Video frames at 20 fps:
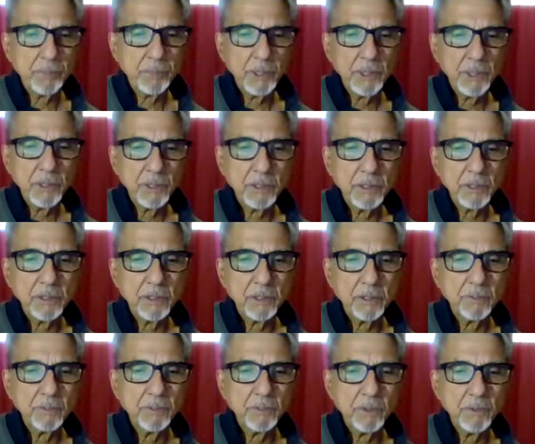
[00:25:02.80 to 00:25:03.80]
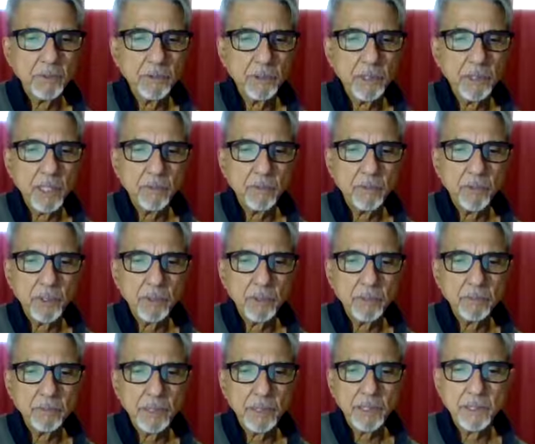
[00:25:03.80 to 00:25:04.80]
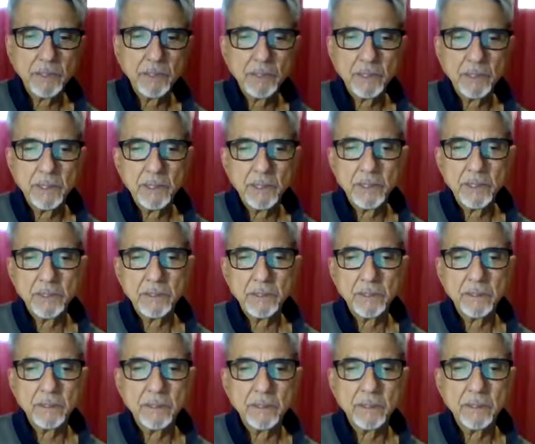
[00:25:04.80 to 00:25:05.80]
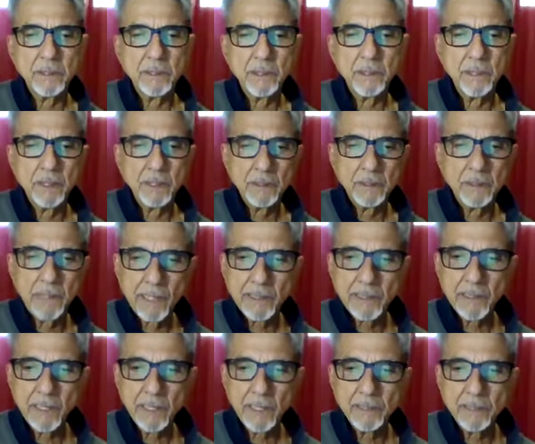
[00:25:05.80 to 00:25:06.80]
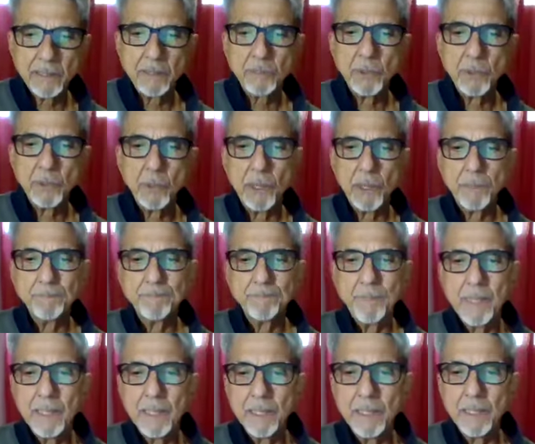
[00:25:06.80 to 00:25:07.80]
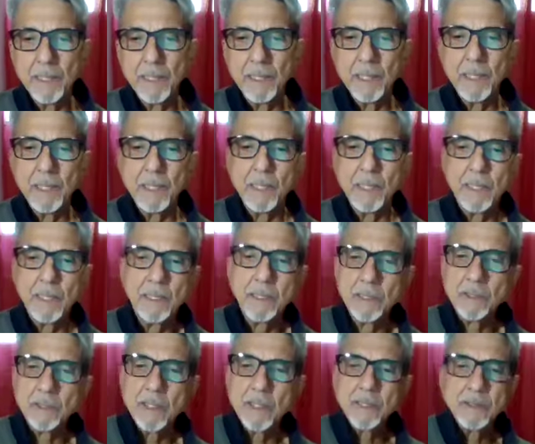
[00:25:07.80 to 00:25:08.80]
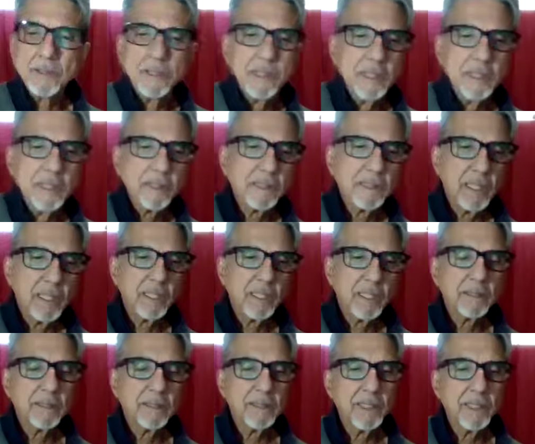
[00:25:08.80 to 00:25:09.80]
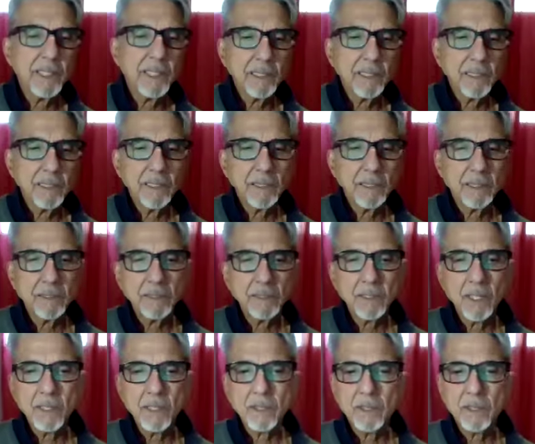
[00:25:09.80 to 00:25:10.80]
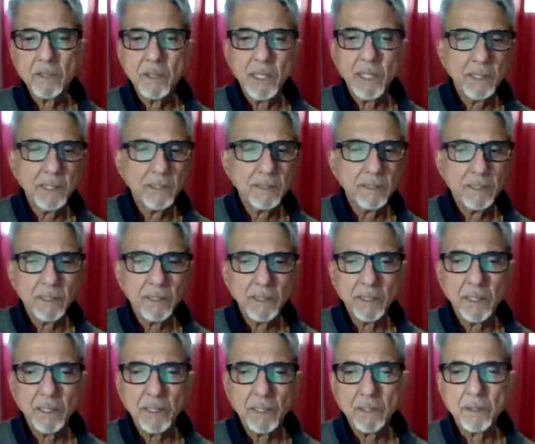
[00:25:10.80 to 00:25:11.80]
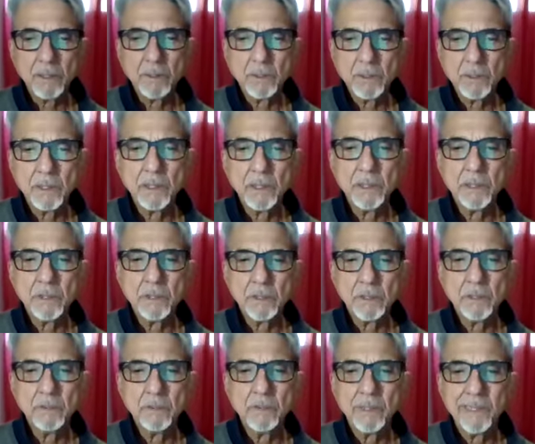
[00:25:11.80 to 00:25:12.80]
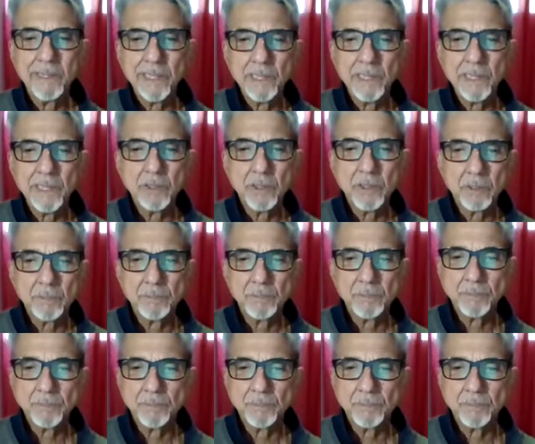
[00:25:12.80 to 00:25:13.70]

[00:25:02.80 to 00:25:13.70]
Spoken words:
appears from the navel, he sees darkness everywhere. He does not see a second thing. He does not know anything, including his own nature.